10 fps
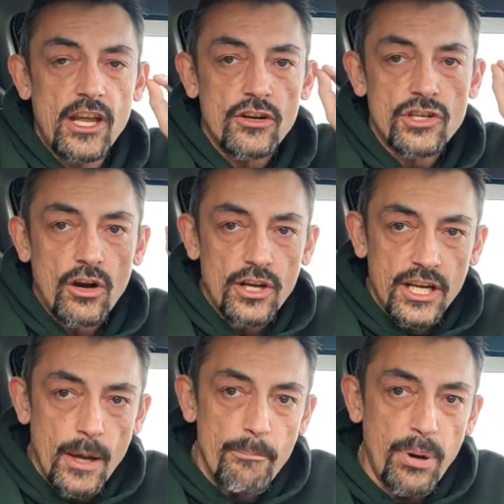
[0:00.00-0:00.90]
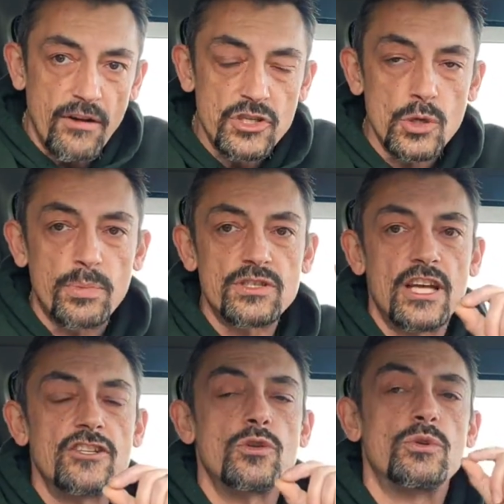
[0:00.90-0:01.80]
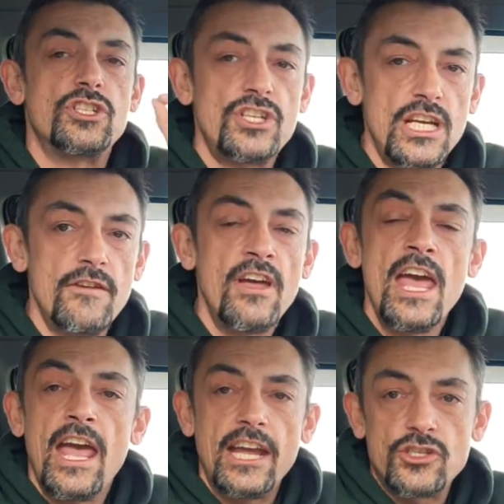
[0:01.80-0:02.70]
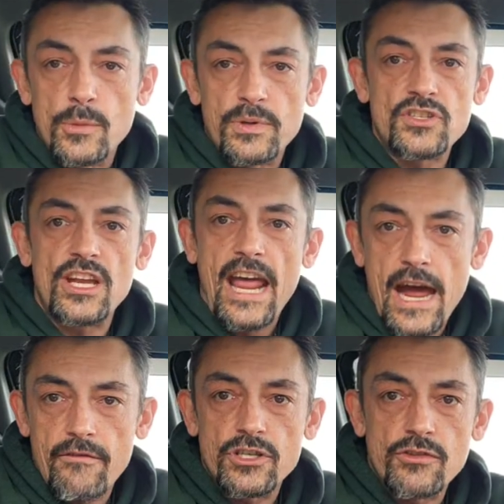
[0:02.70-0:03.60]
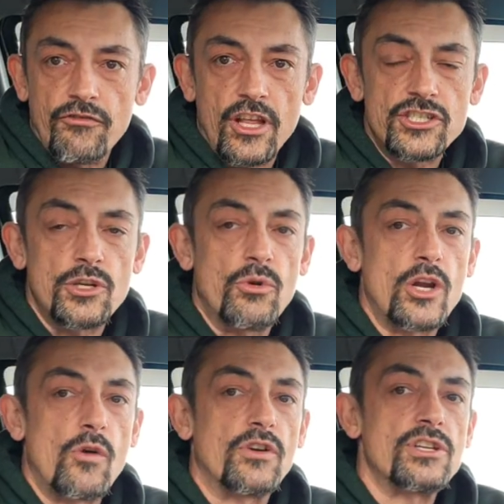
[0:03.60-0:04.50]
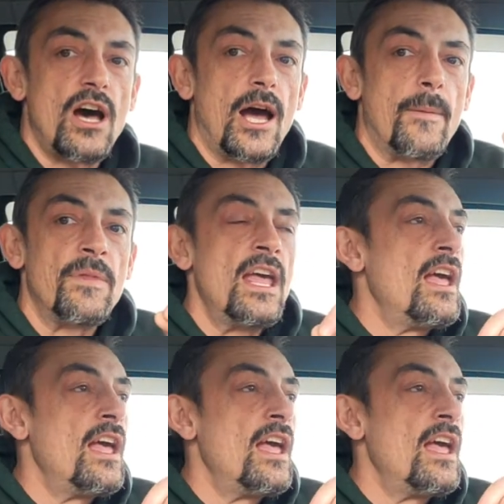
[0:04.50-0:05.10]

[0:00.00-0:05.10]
They are targeting above 2% to achieve a 2% average inflation rate over time.